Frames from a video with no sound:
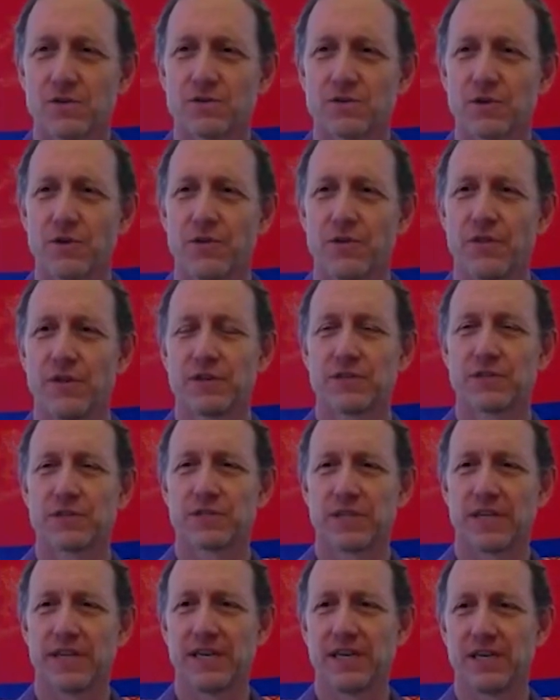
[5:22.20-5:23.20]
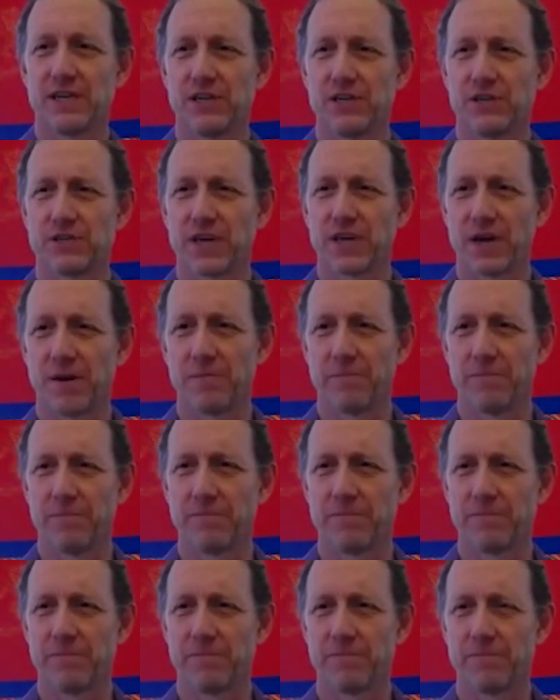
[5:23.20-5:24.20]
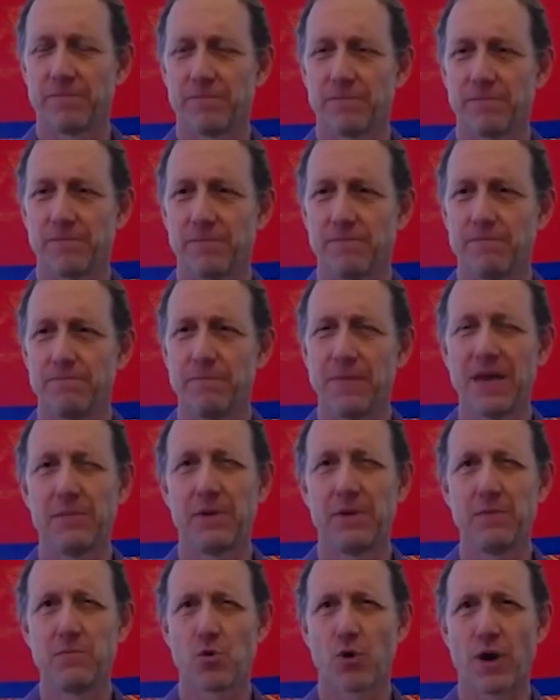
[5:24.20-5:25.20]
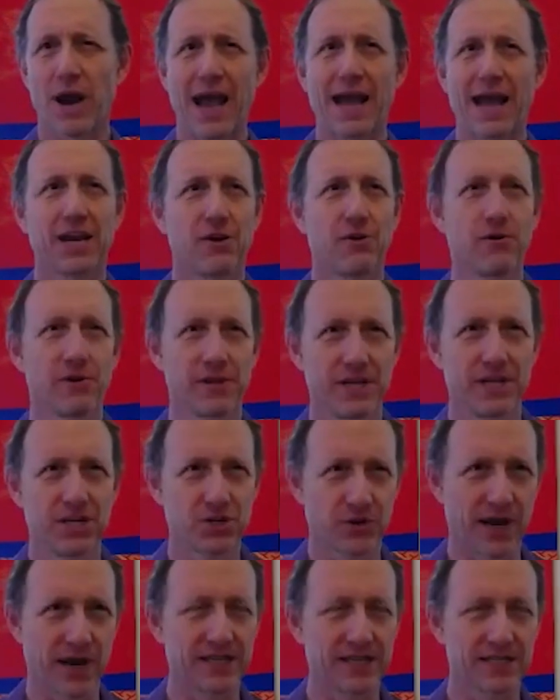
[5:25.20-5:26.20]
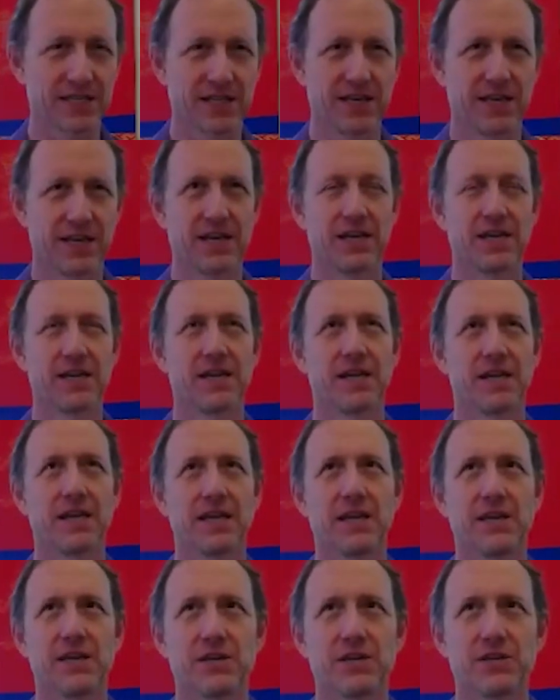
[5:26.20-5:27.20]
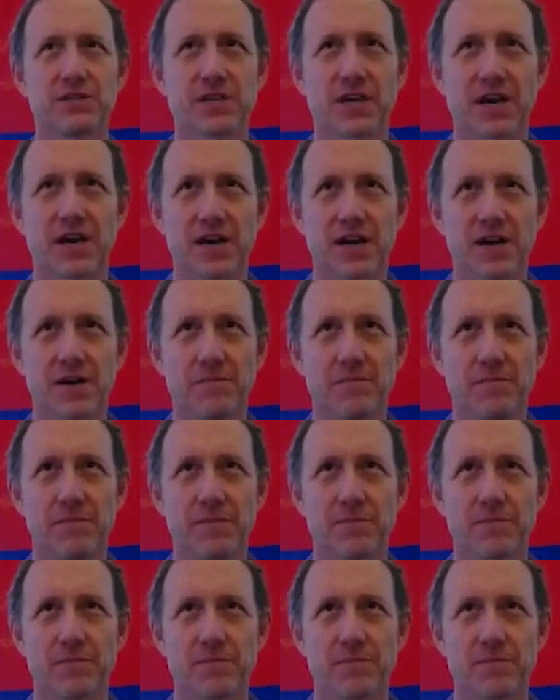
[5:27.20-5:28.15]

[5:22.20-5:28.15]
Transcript: So this is um, maybe more accurately translated is um,